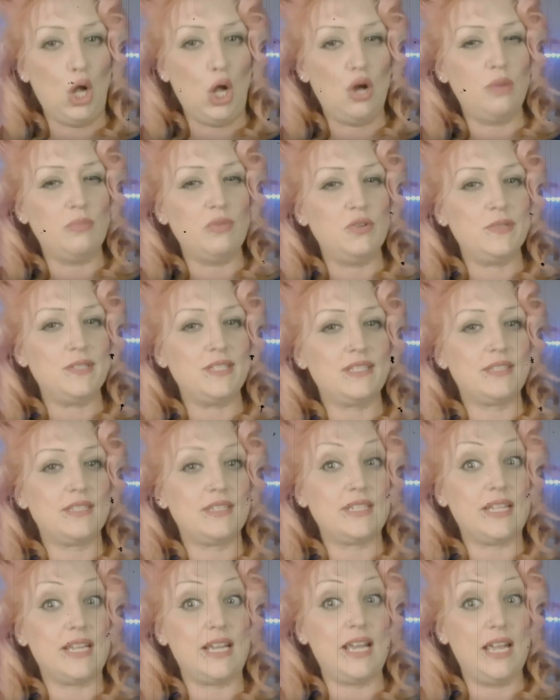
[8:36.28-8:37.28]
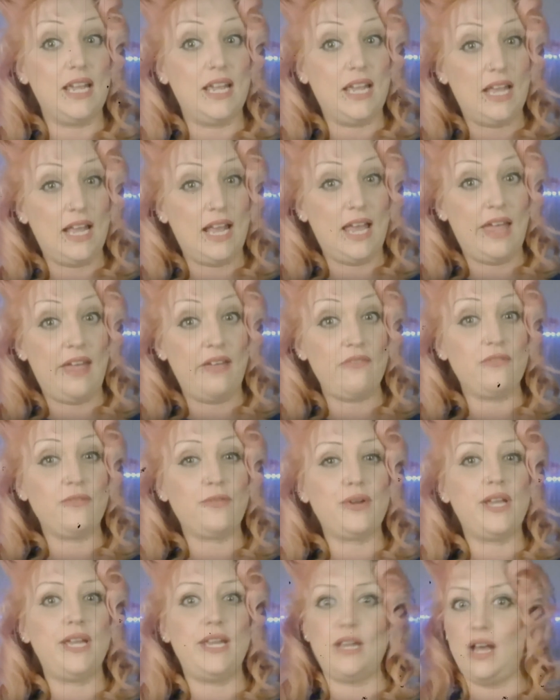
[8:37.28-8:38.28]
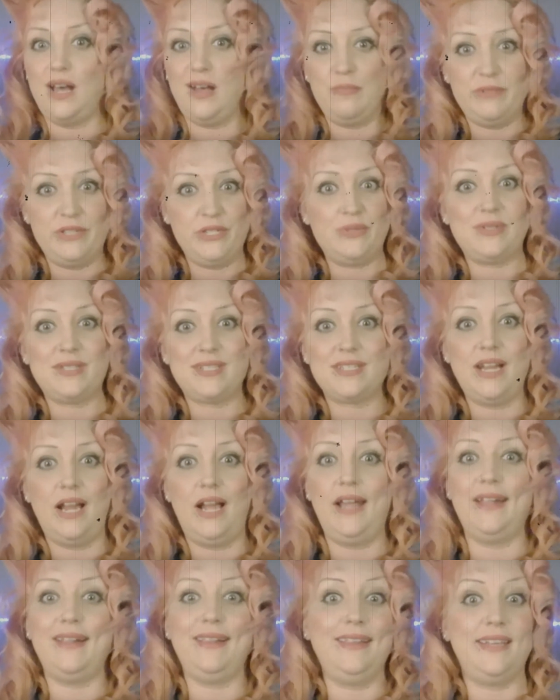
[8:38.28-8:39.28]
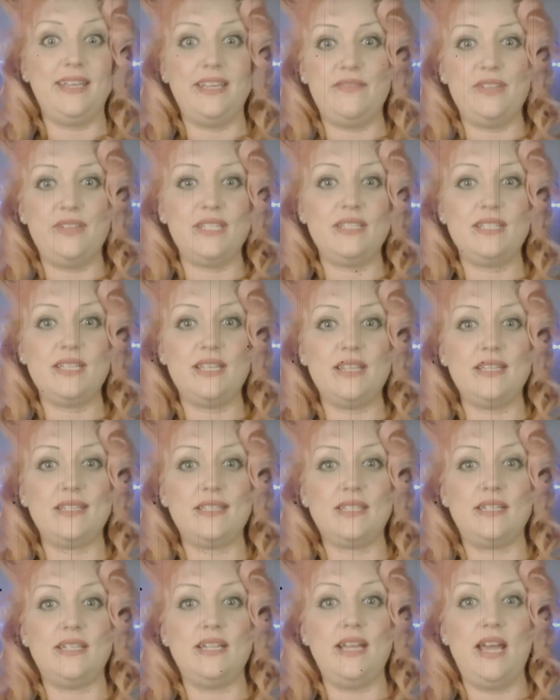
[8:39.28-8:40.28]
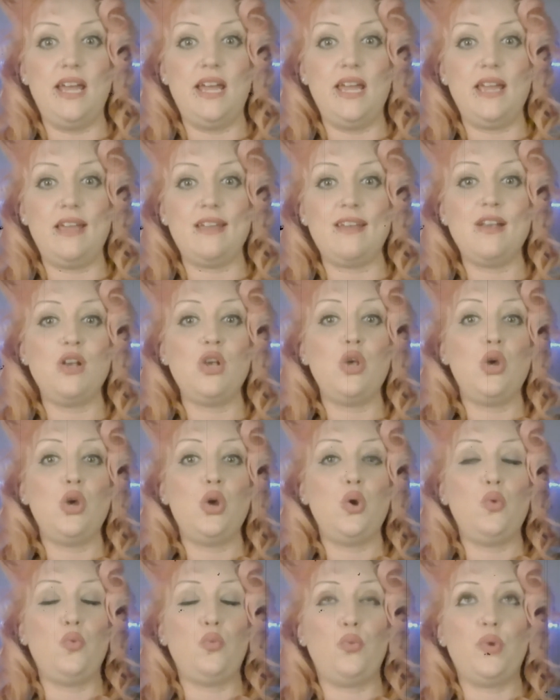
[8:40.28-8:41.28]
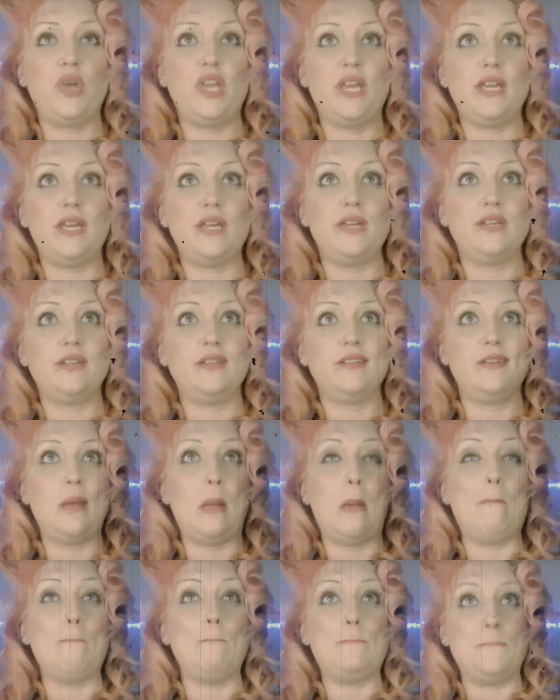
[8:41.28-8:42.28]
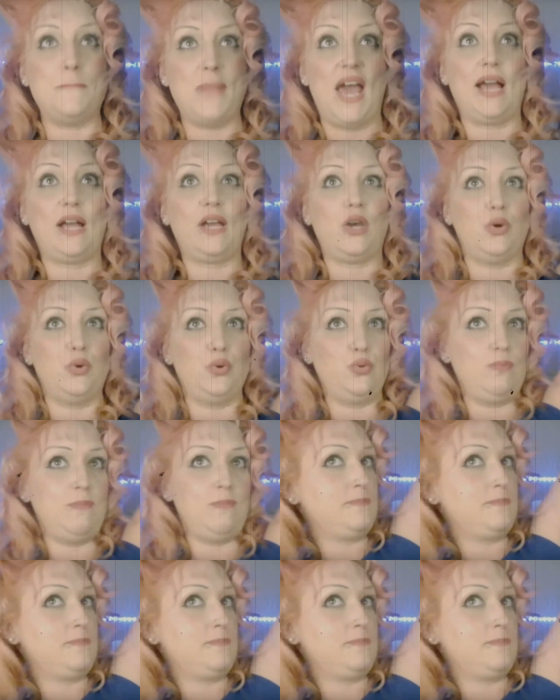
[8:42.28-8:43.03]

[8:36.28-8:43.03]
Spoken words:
Almost every updo style, even to this day, needs back comb.